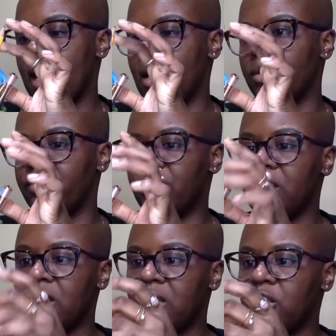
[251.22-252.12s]
have?
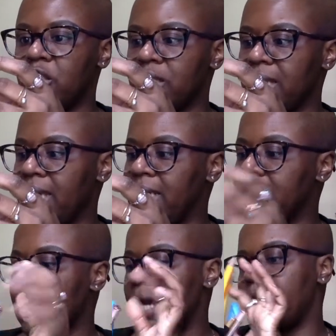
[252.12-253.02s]
Just any
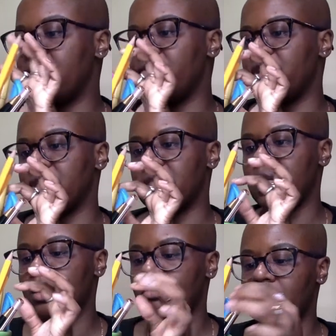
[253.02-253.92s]
type of just
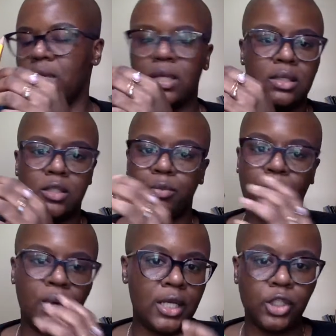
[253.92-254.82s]

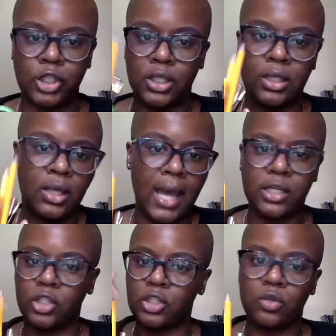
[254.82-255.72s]
inspiration. I
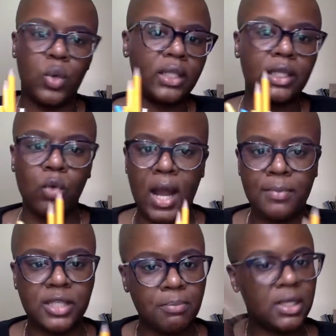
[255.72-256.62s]
can just quickly grab
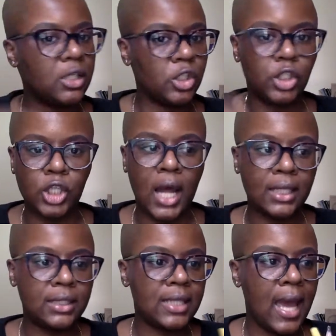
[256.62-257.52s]
something and just jot
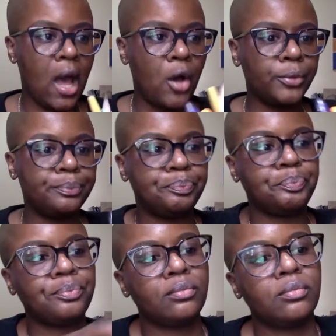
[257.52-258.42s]
it down.
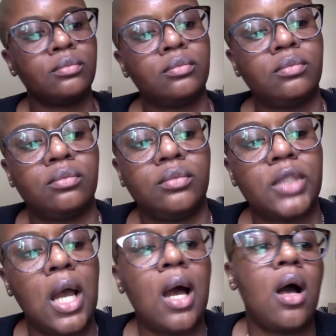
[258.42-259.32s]

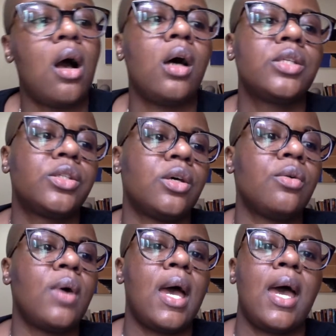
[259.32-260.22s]
I also
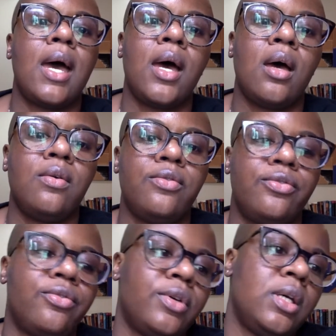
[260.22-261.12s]
have
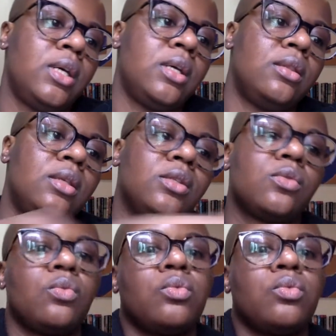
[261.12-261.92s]
this